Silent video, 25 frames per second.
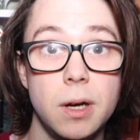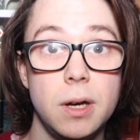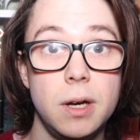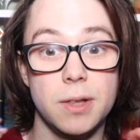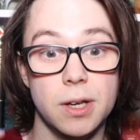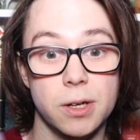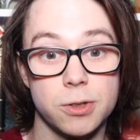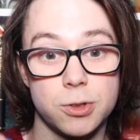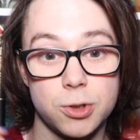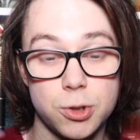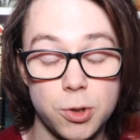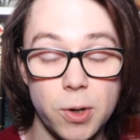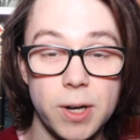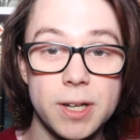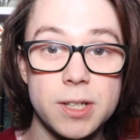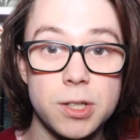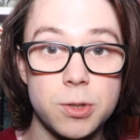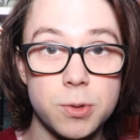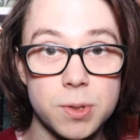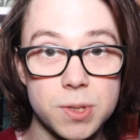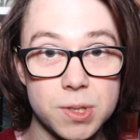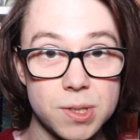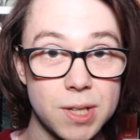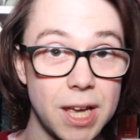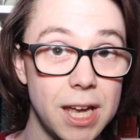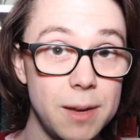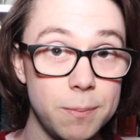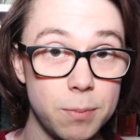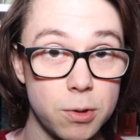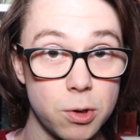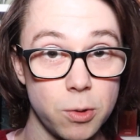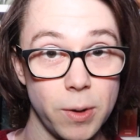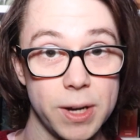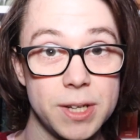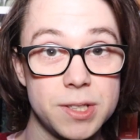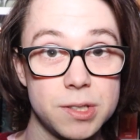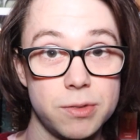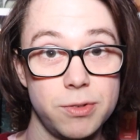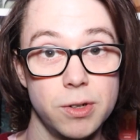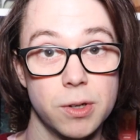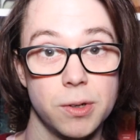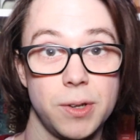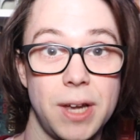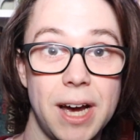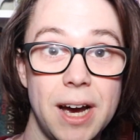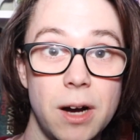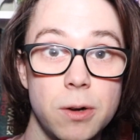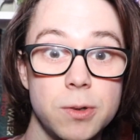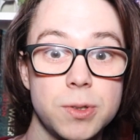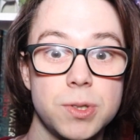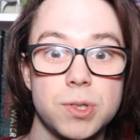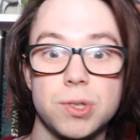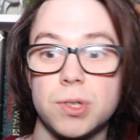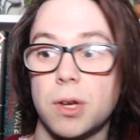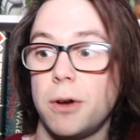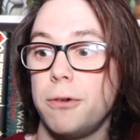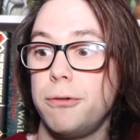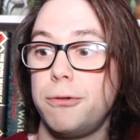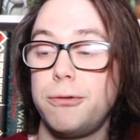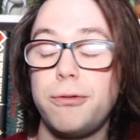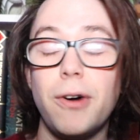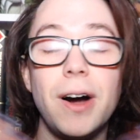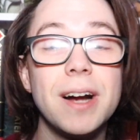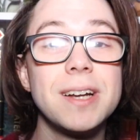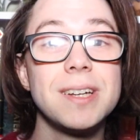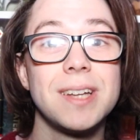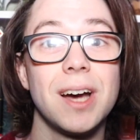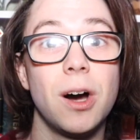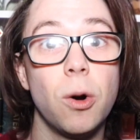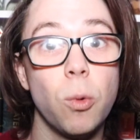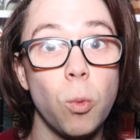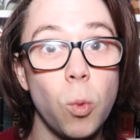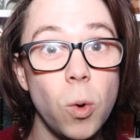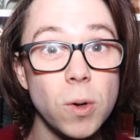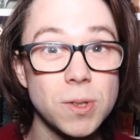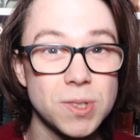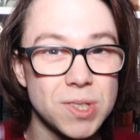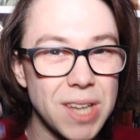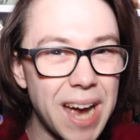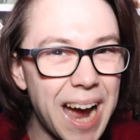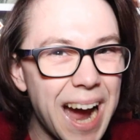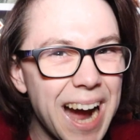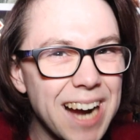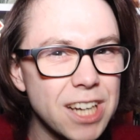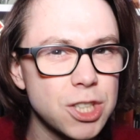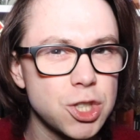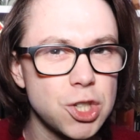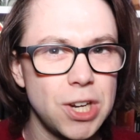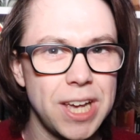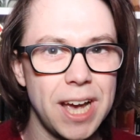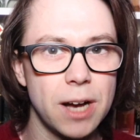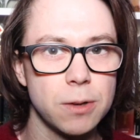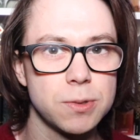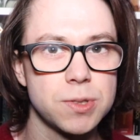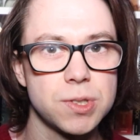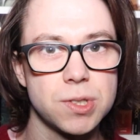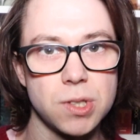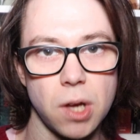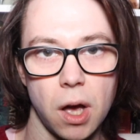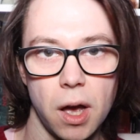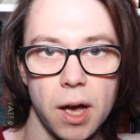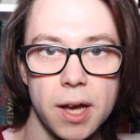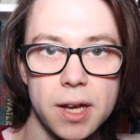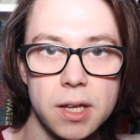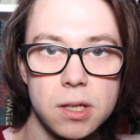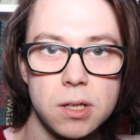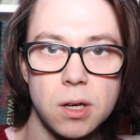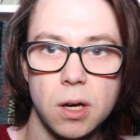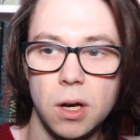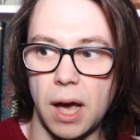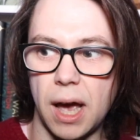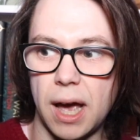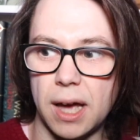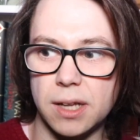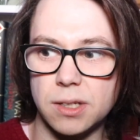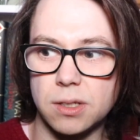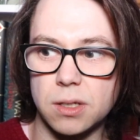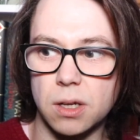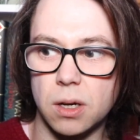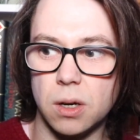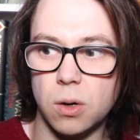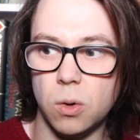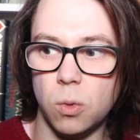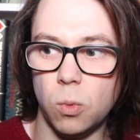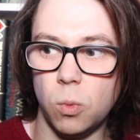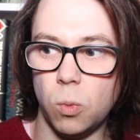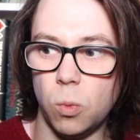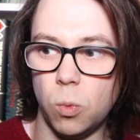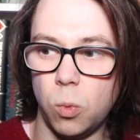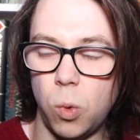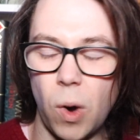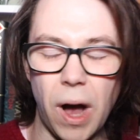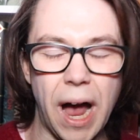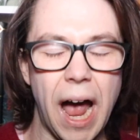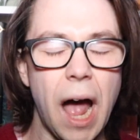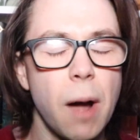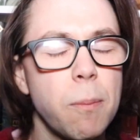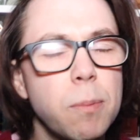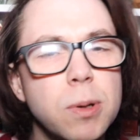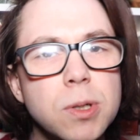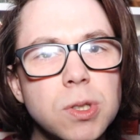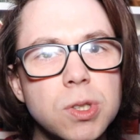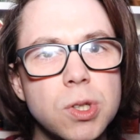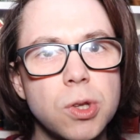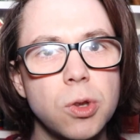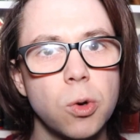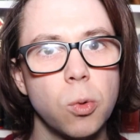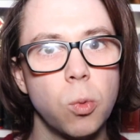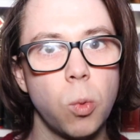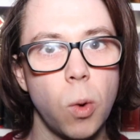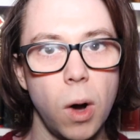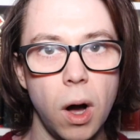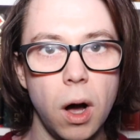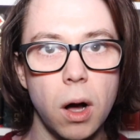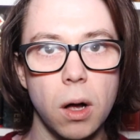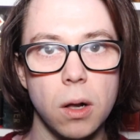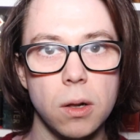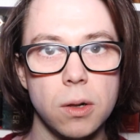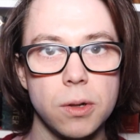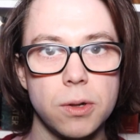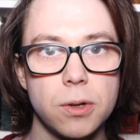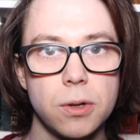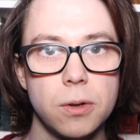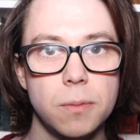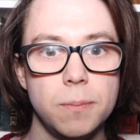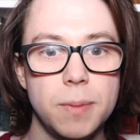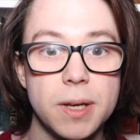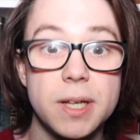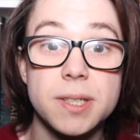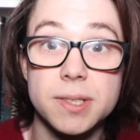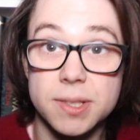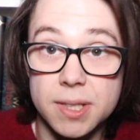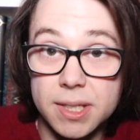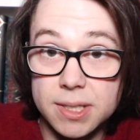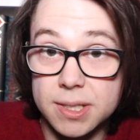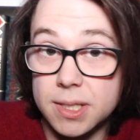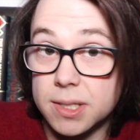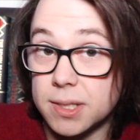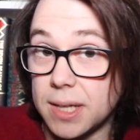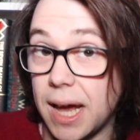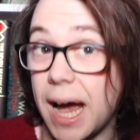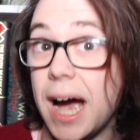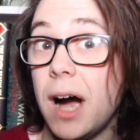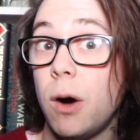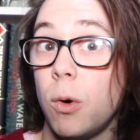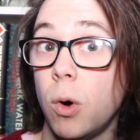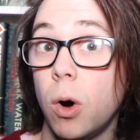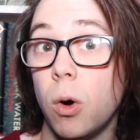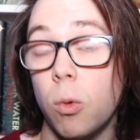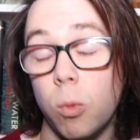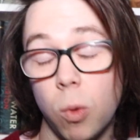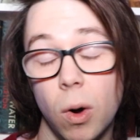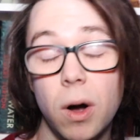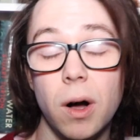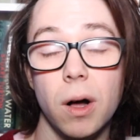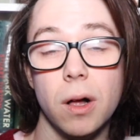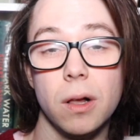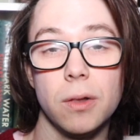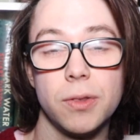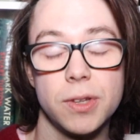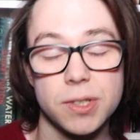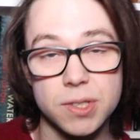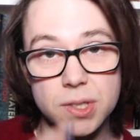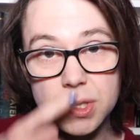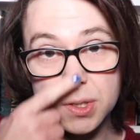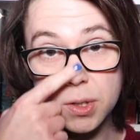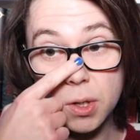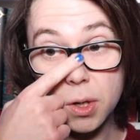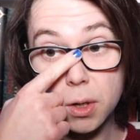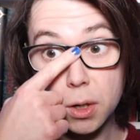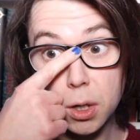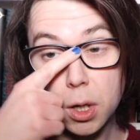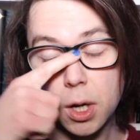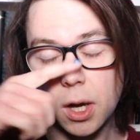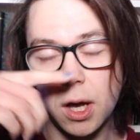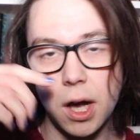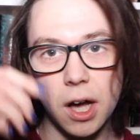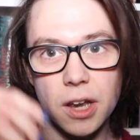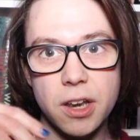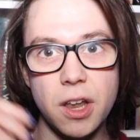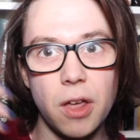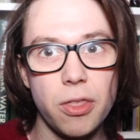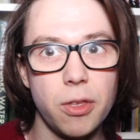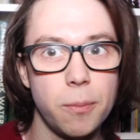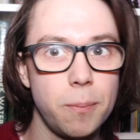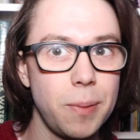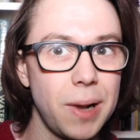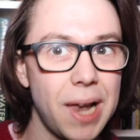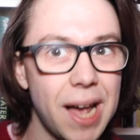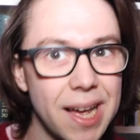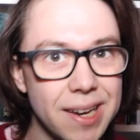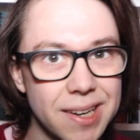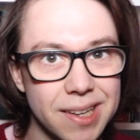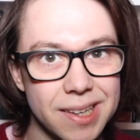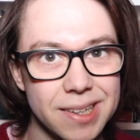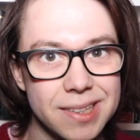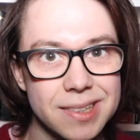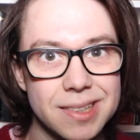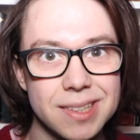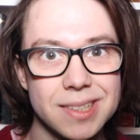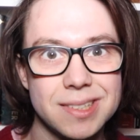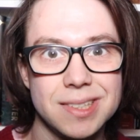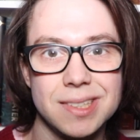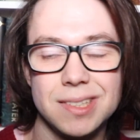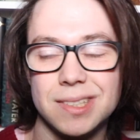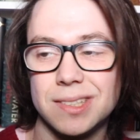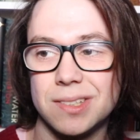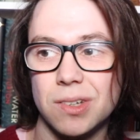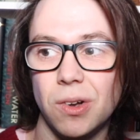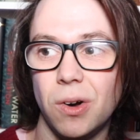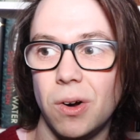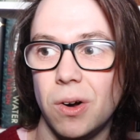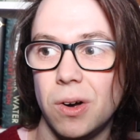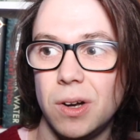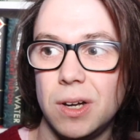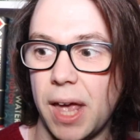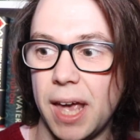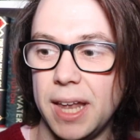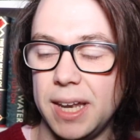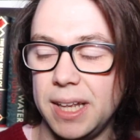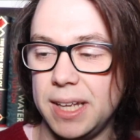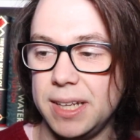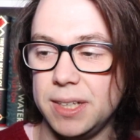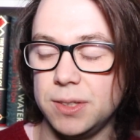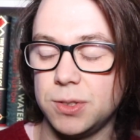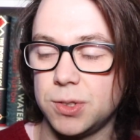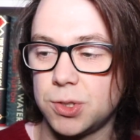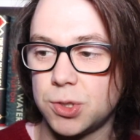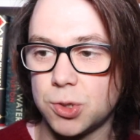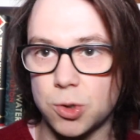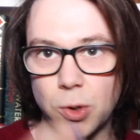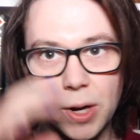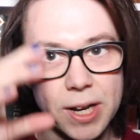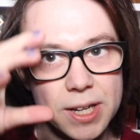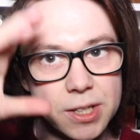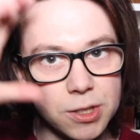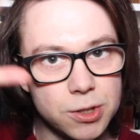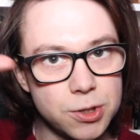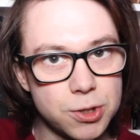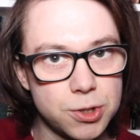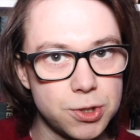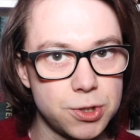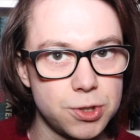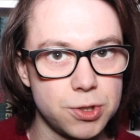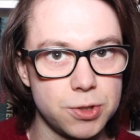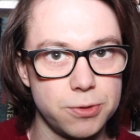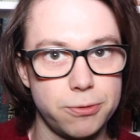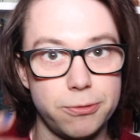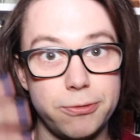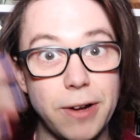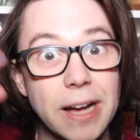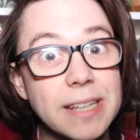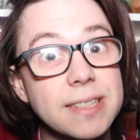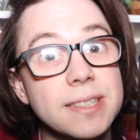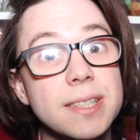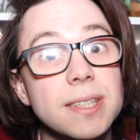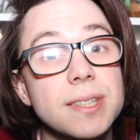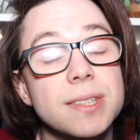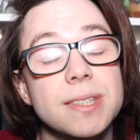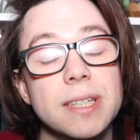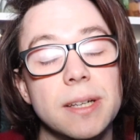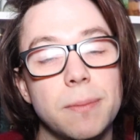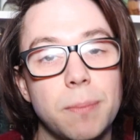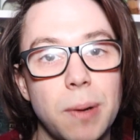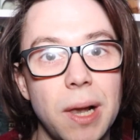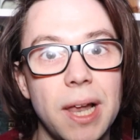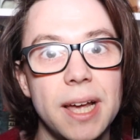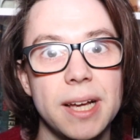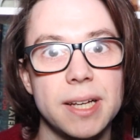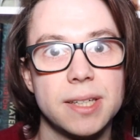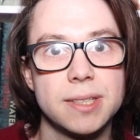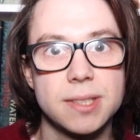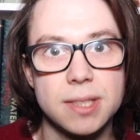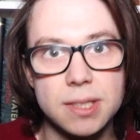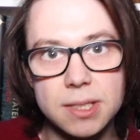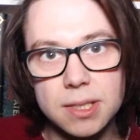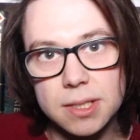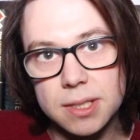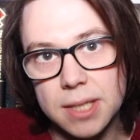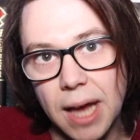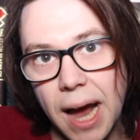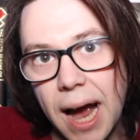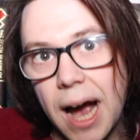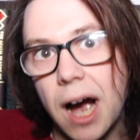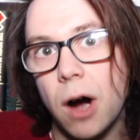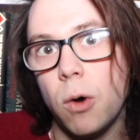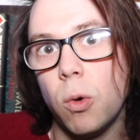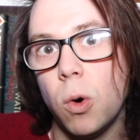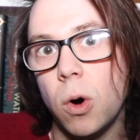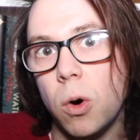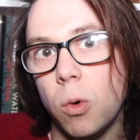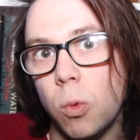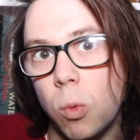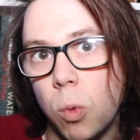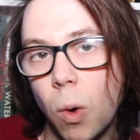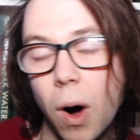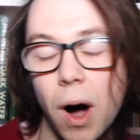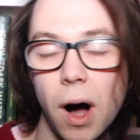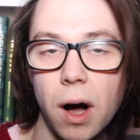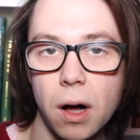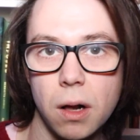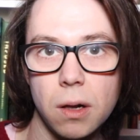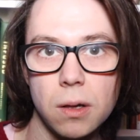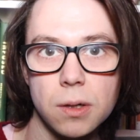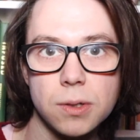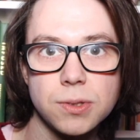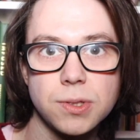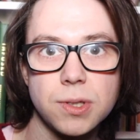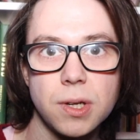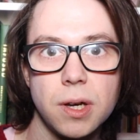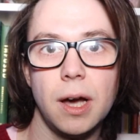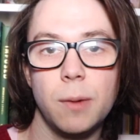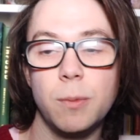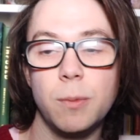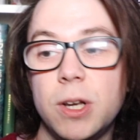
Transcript: They are trying to escape Gracefield House, find out what's actually outside, and what happened to the world? Because this is our world. This is not another planet. This is not any strange fantasy place. This is our world.